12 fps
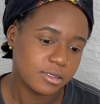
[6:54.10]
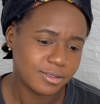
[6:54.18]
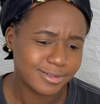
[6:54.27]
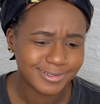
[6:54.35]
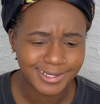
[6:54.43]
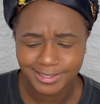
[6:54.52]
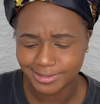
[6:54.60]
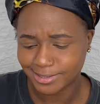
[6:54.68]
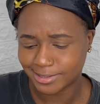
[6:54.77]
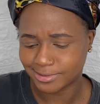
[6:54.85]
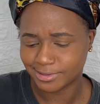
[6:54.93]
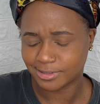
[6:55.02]
It's not
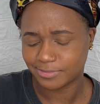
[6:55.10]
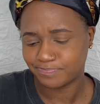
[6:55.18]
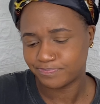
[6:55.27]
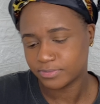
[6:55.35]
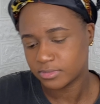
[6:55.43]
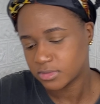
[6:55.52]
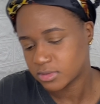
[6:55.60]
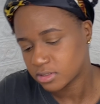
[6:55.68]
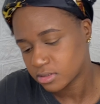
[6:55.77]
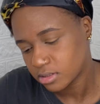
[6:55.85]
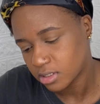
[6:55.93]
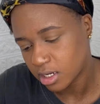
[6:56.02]
intense. It's
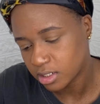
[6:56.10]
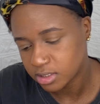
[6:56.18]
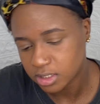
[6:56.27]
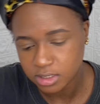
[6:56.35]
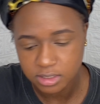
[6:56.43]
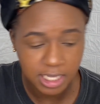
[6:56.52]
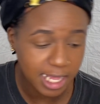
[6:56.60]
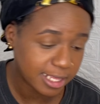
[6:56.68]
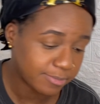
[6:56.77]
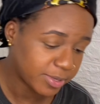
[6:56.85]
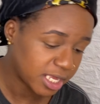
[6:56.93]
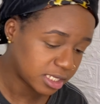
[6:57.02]
not intense. I like
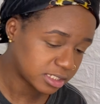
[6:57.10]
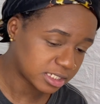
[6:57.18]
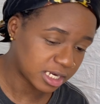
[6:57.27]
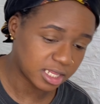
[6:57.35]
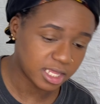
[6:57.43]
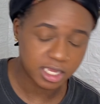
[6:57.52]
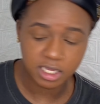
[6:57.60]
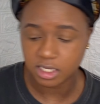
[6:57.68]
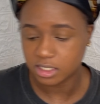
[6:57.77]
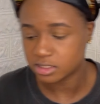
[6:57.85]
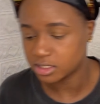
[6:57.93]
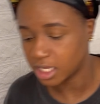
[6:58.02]
pinks and I like
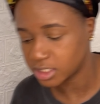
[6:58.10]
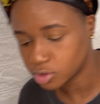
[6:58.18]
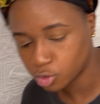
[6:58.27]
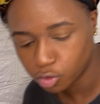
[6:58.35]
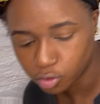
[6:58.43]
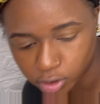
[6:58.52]
nice coral